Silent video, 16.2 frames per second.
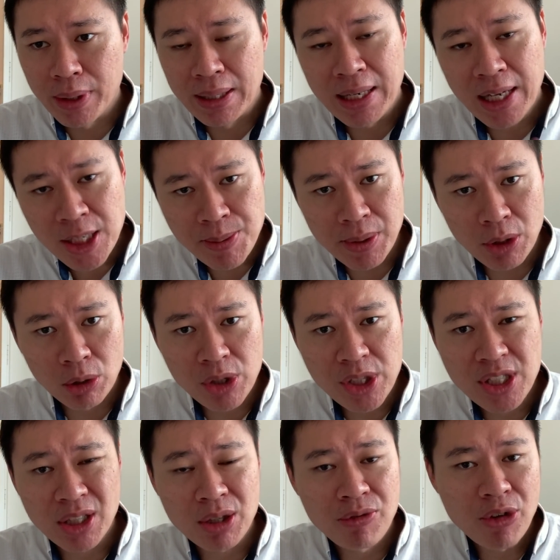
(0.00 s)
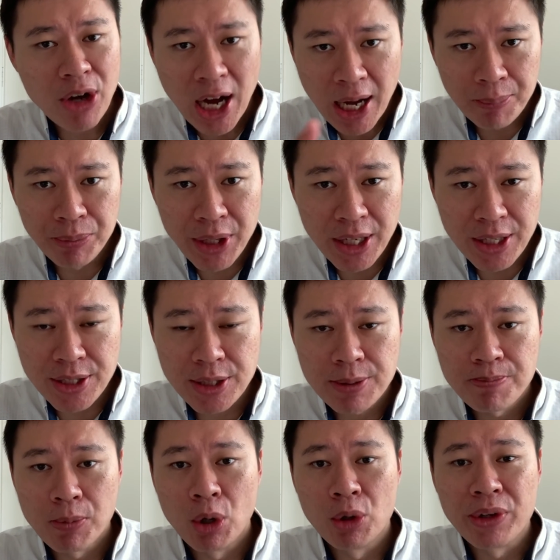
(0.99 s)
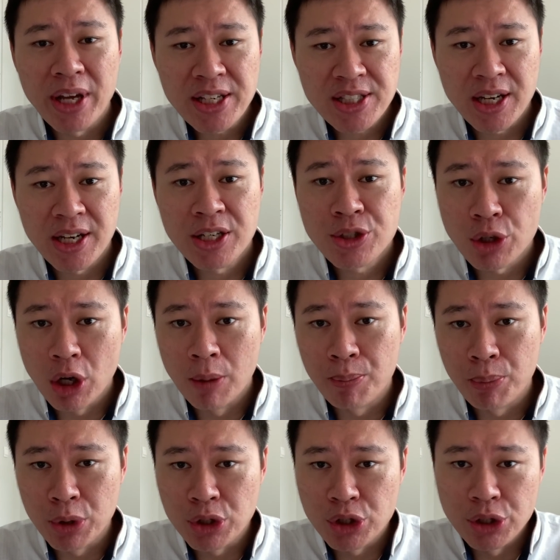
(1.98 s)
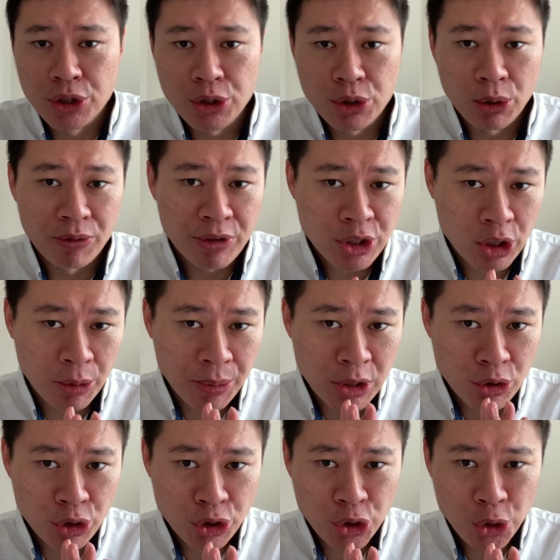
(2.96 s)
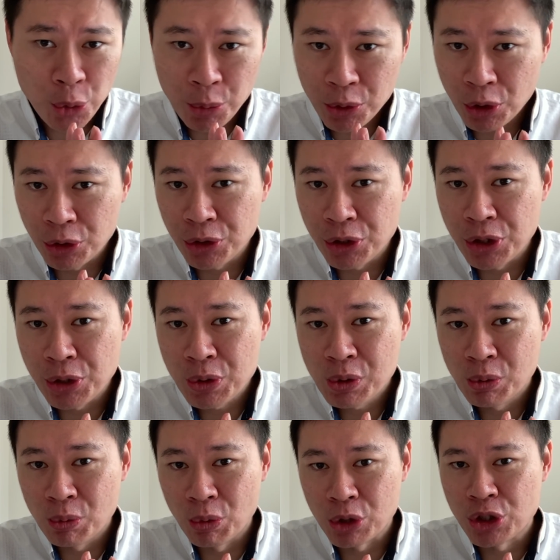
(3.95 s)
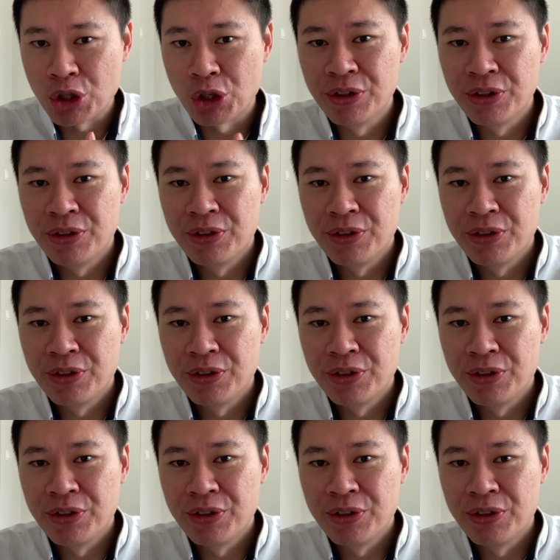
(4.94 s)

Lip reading: And last but not least, I'll give you updates on SIA's operations. So if this topic interests you, continue watching on.